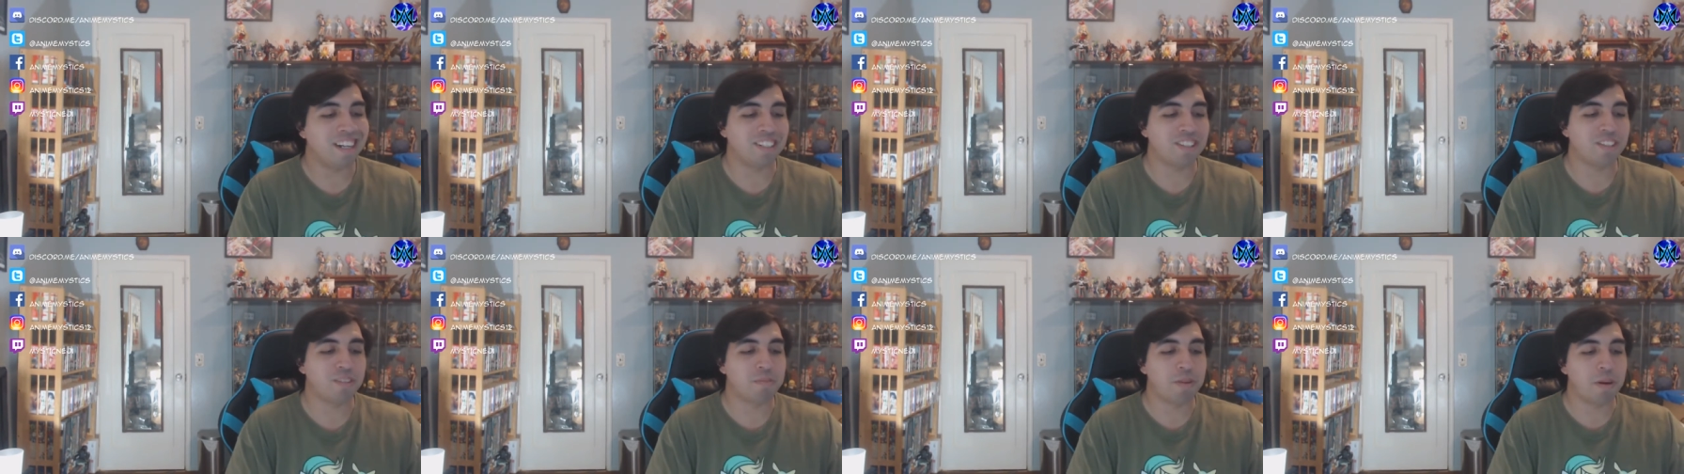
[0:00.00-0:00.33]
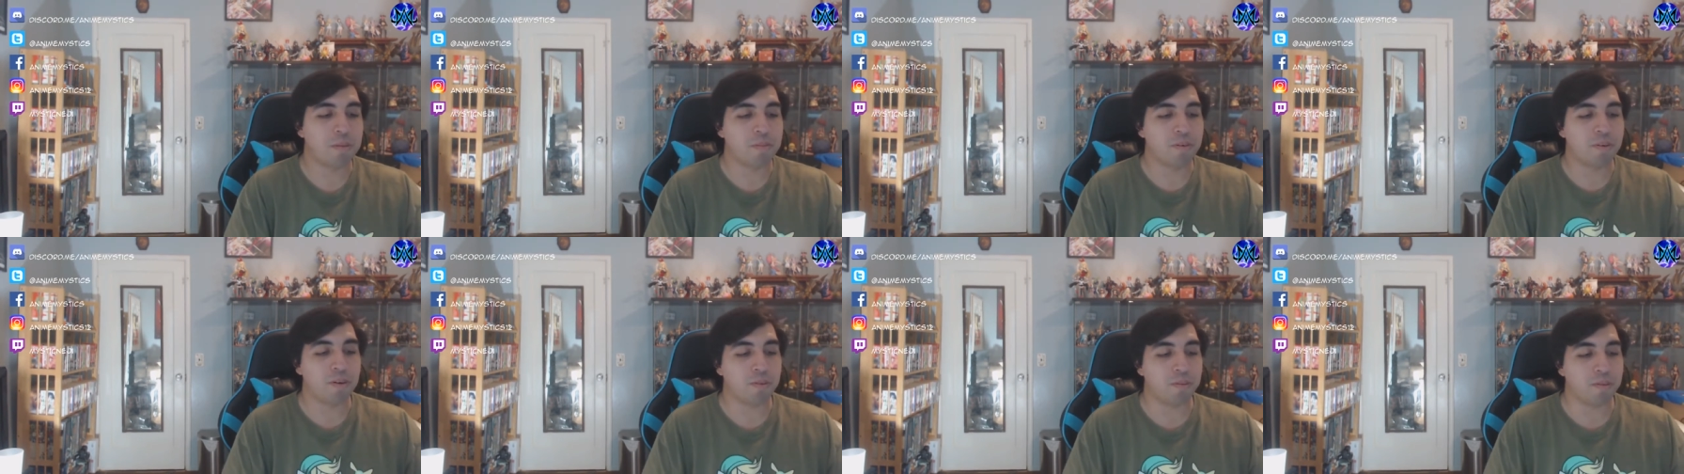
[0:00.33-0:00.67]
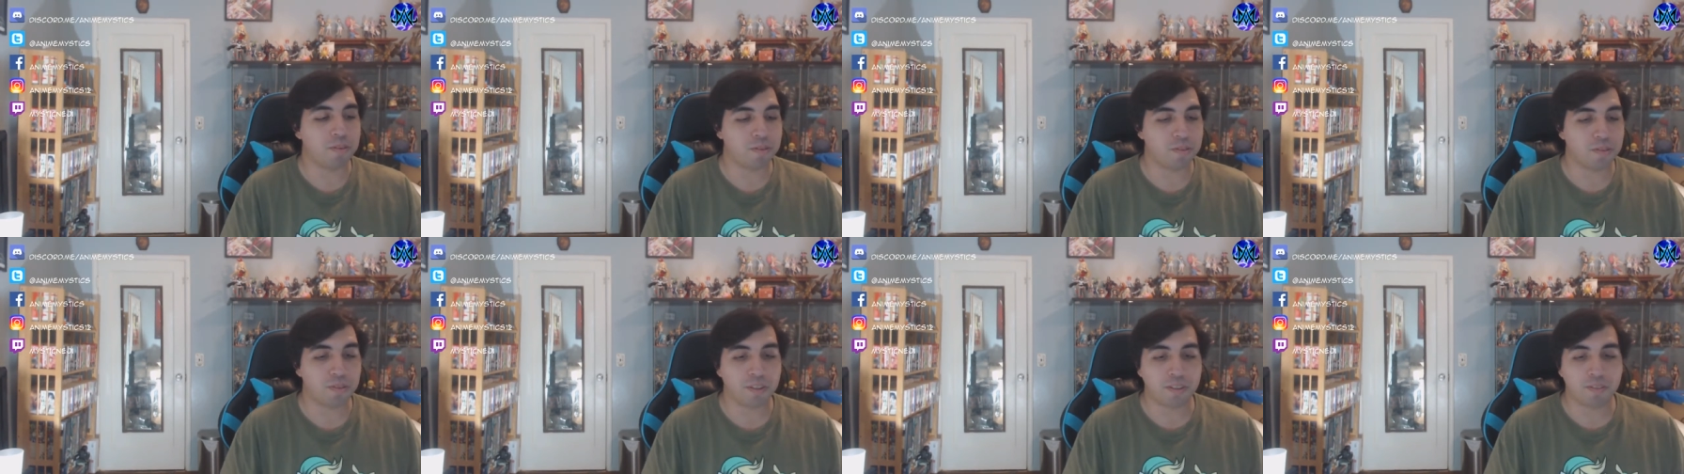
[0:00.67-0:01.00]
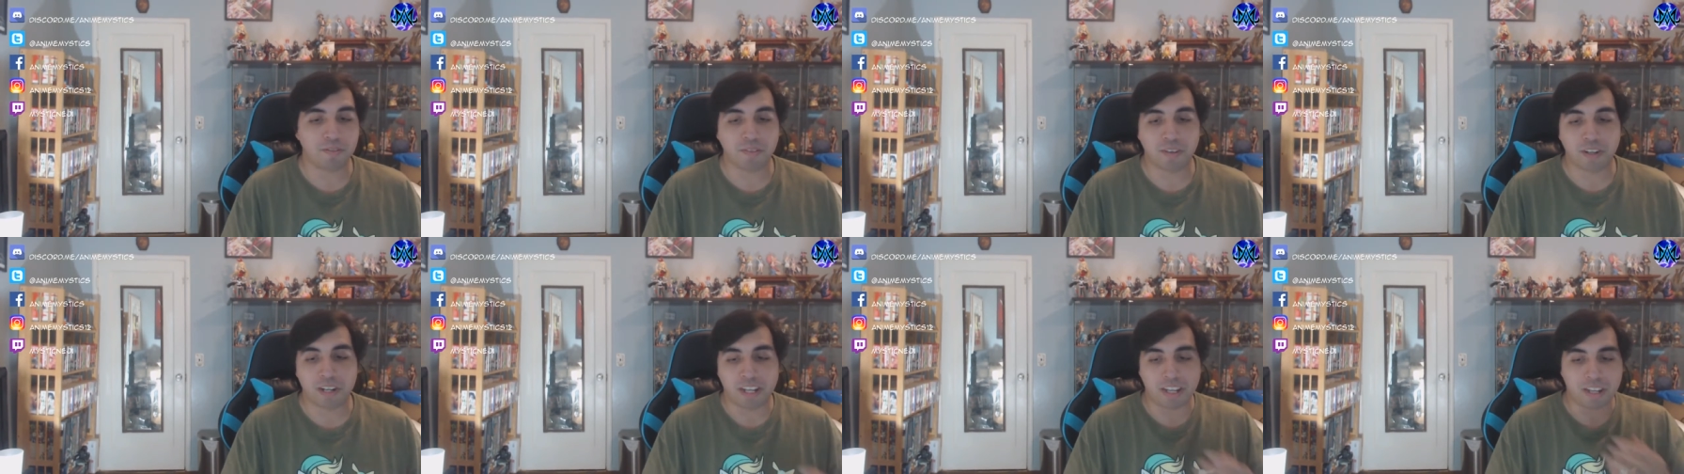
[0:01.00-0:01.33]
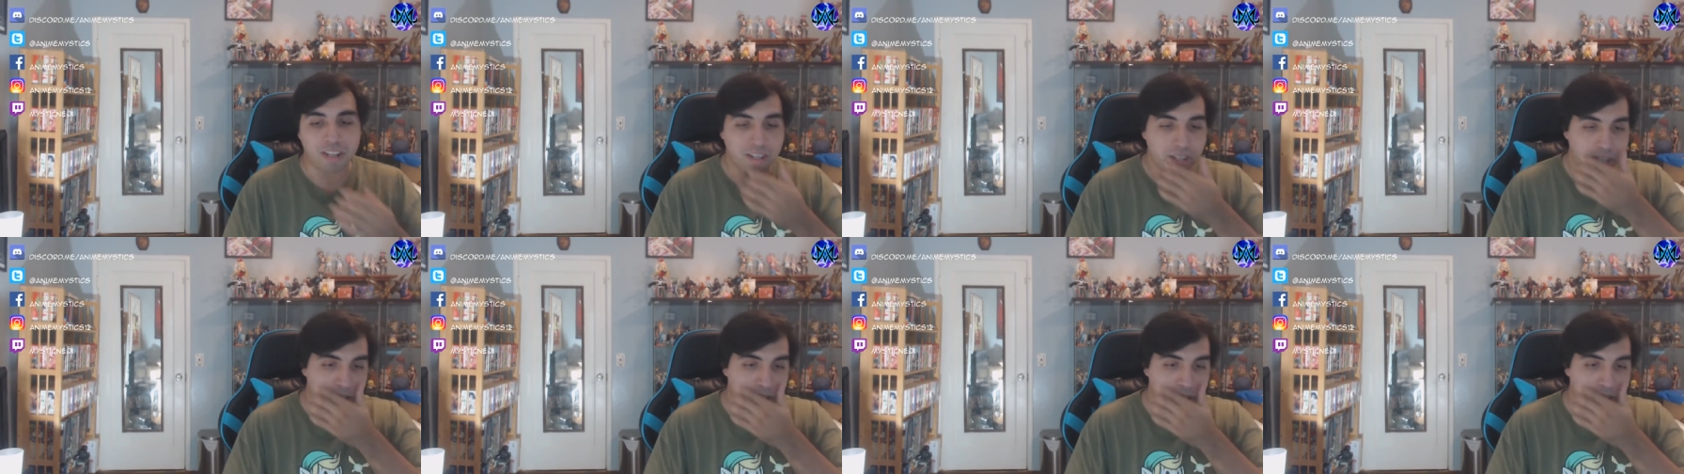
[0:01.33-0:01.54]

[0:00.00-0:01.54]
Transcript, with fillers: just remember it was really funny.